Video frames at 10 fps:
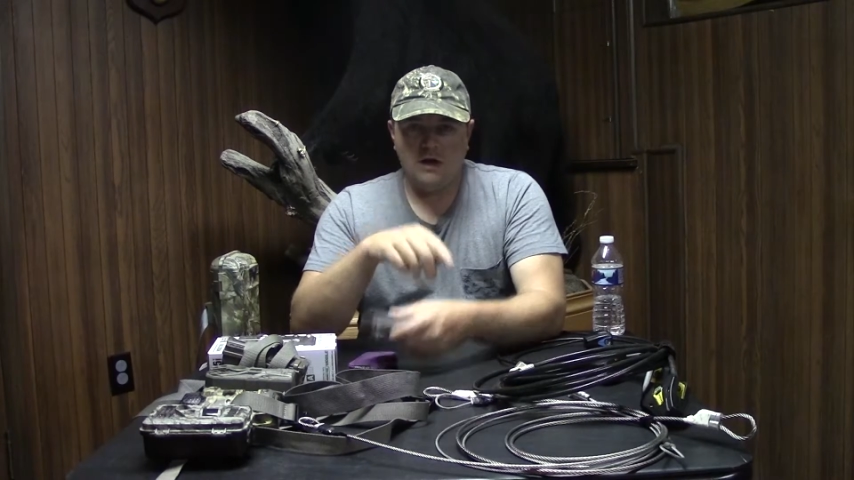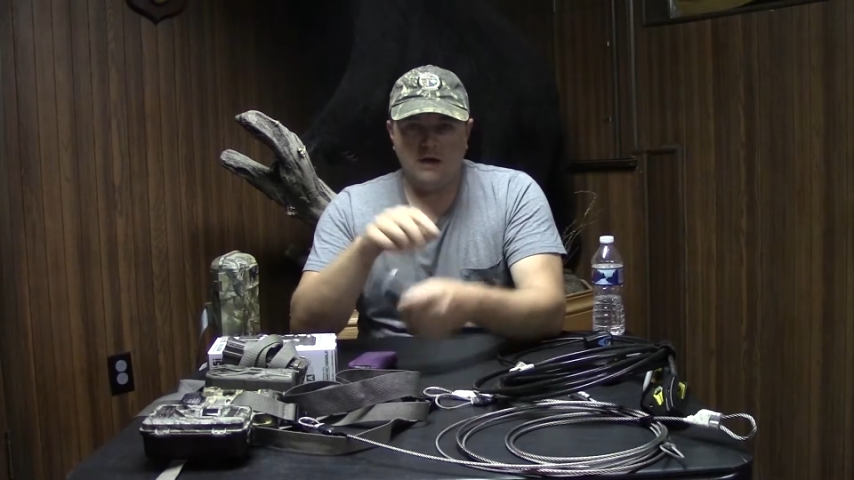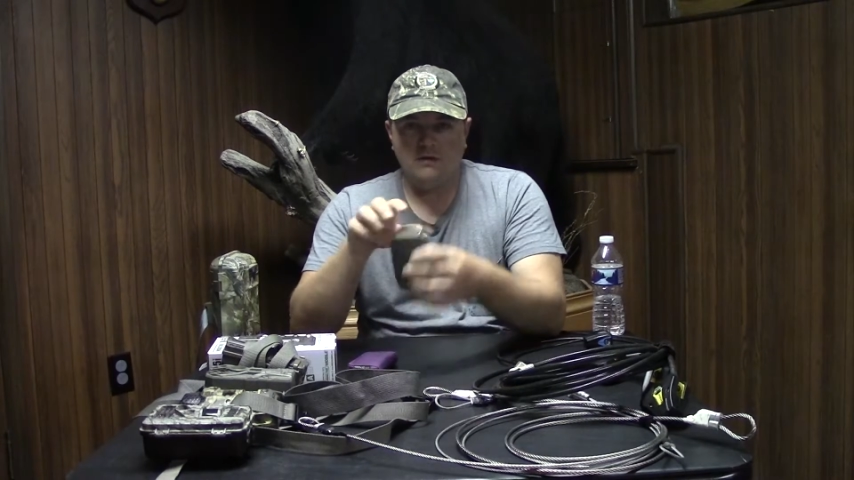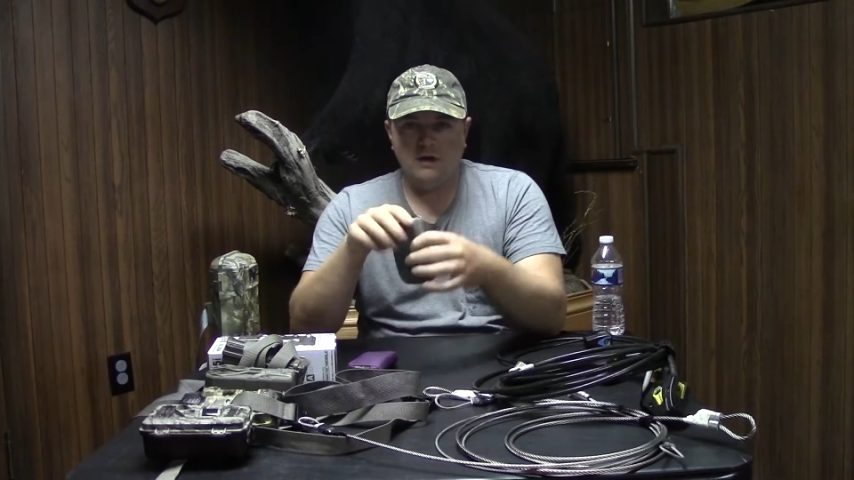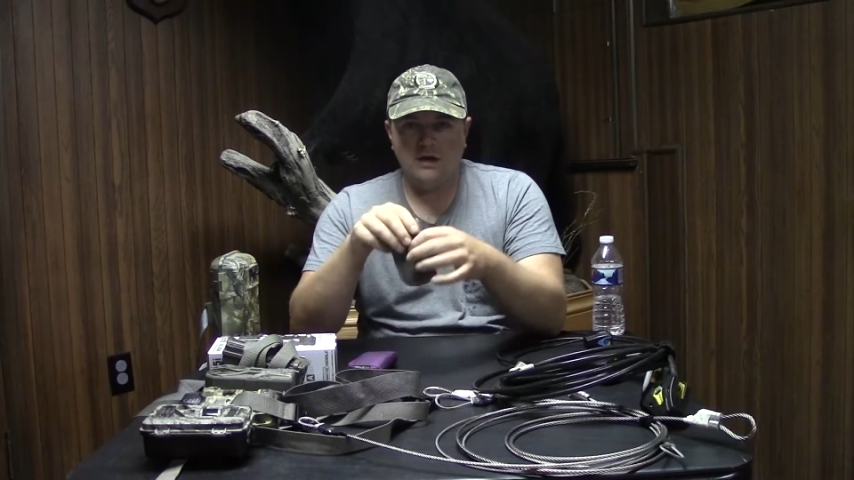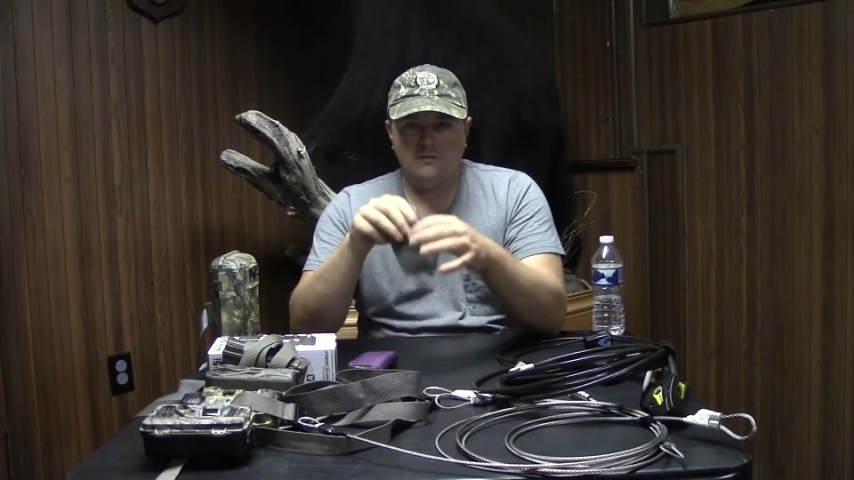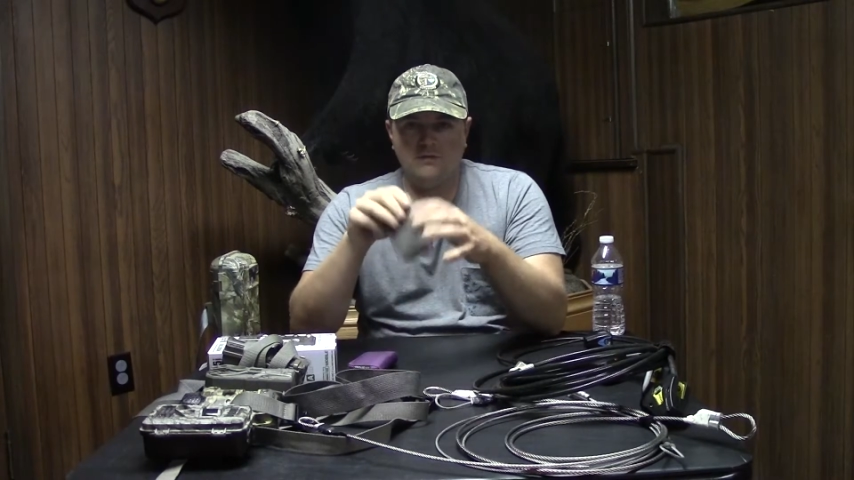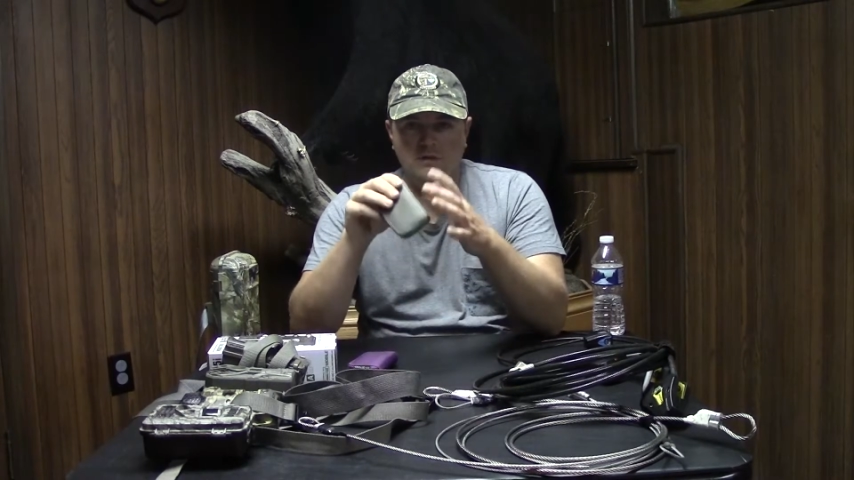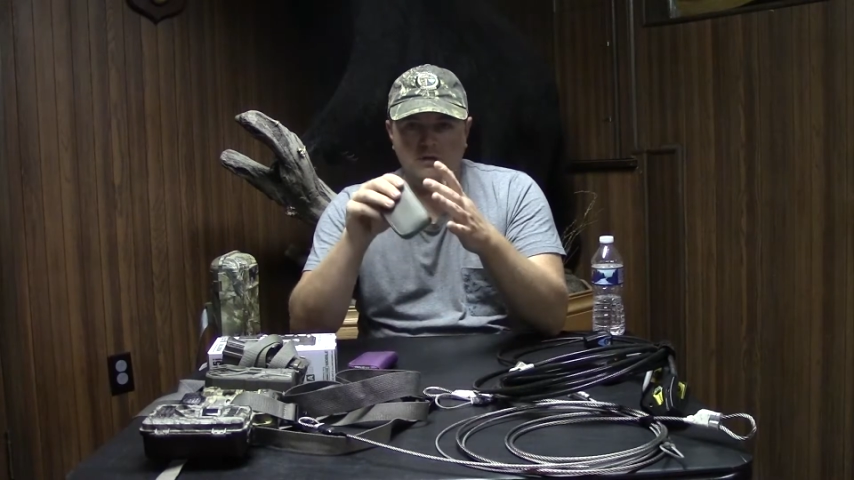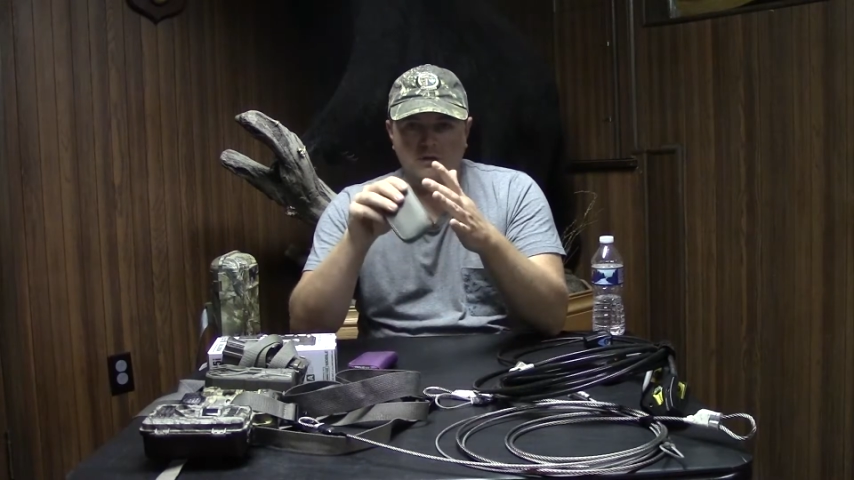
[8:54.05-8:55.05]
I don't have
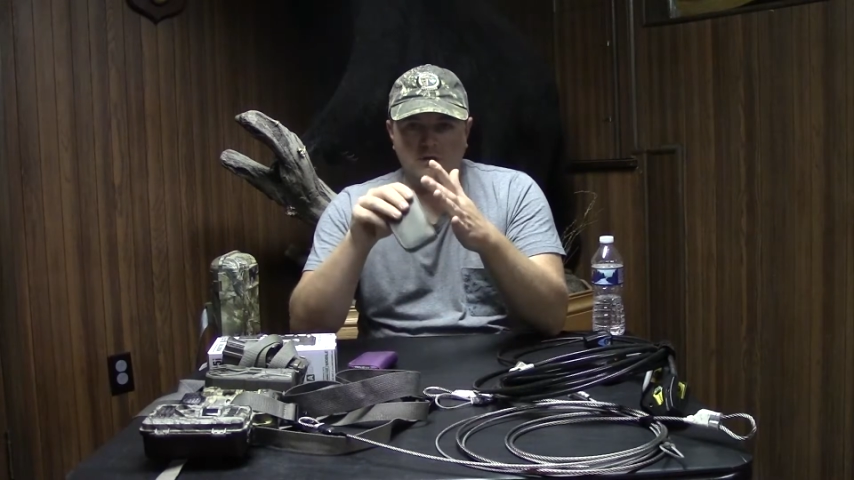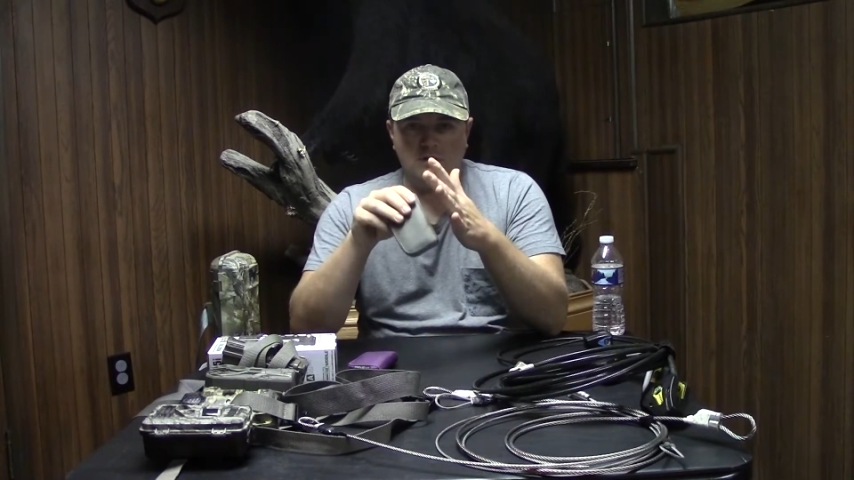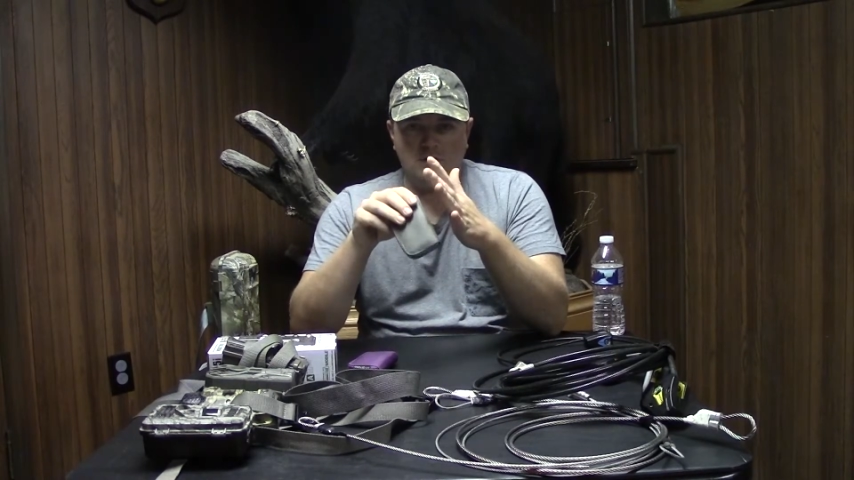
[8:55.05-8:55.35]
to